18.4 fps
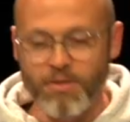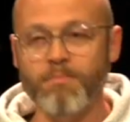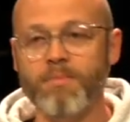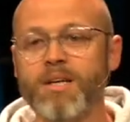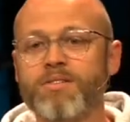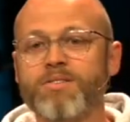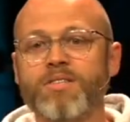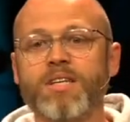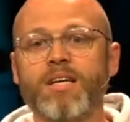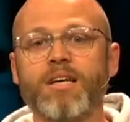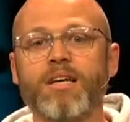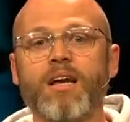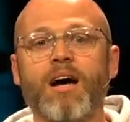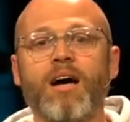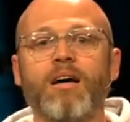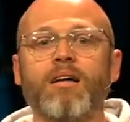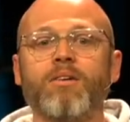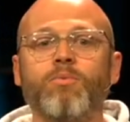If you missed
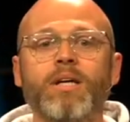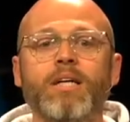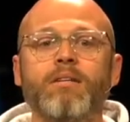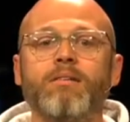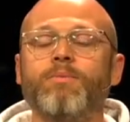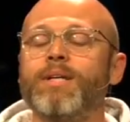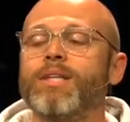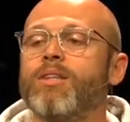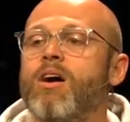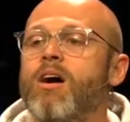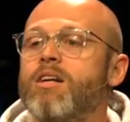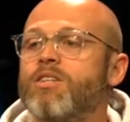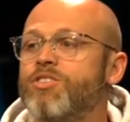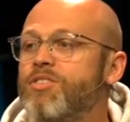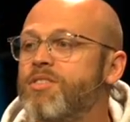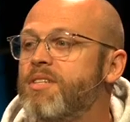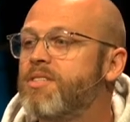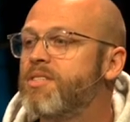it, we
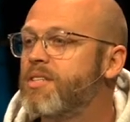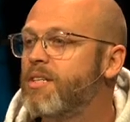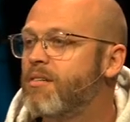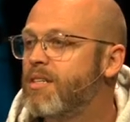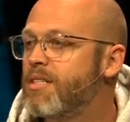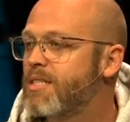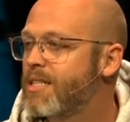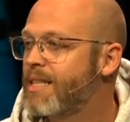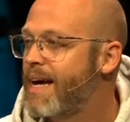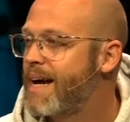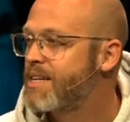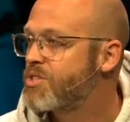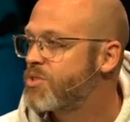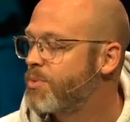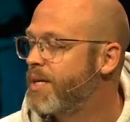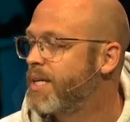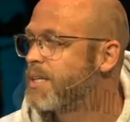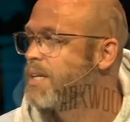launched this series
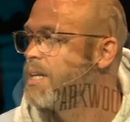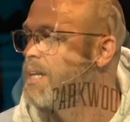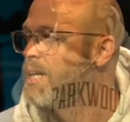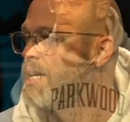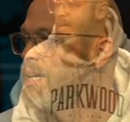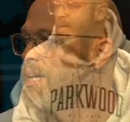last week,